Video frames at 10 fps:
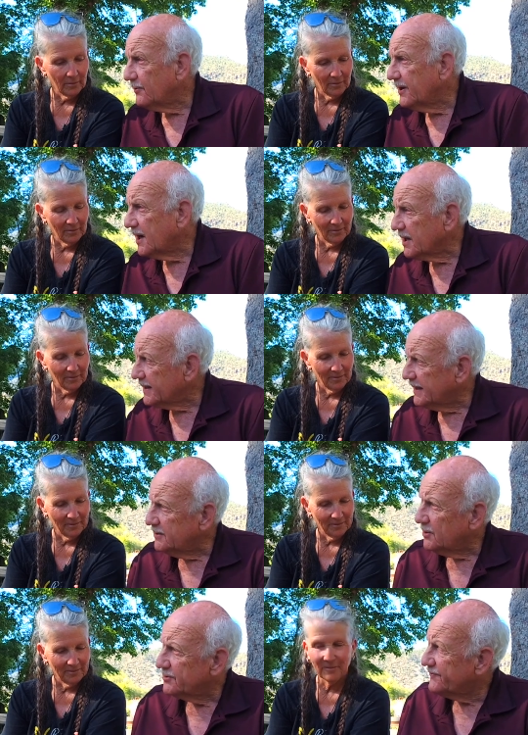Speaker 1: we are in
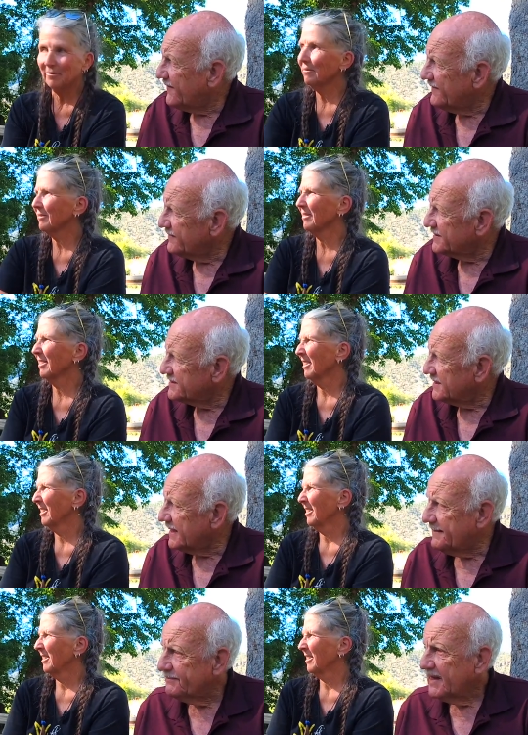your favorite
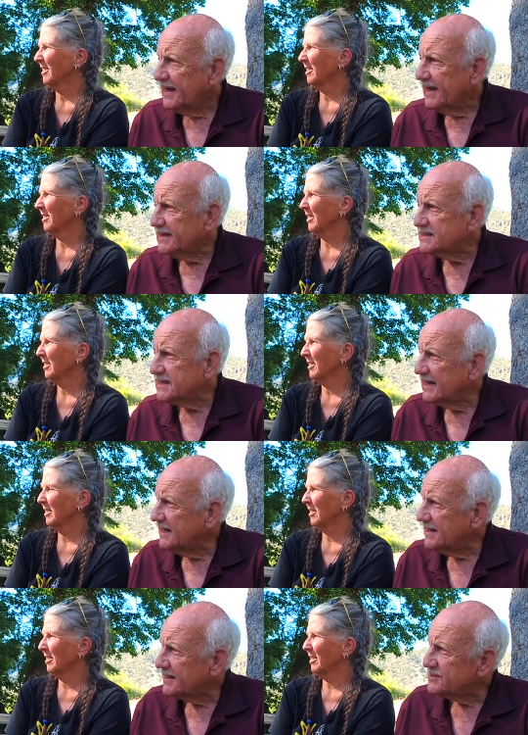city in
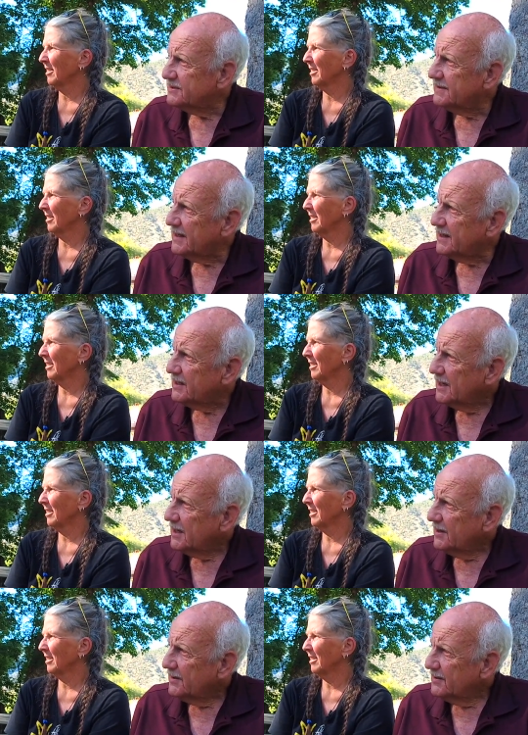setting next to the
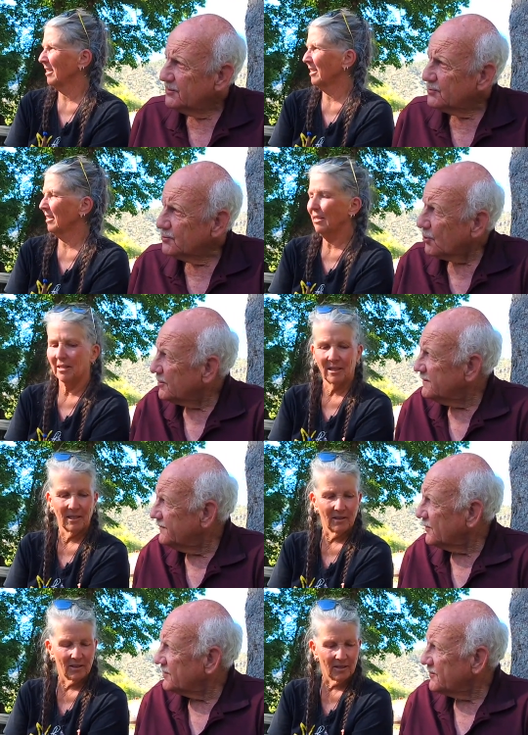Roaring
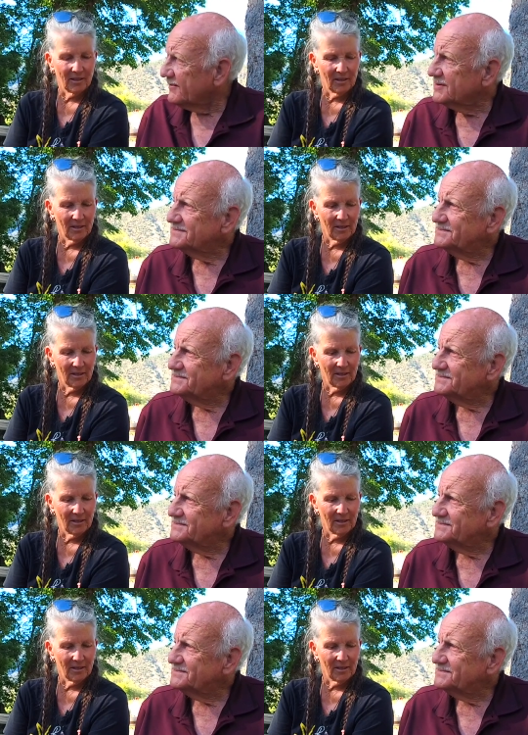Fork River.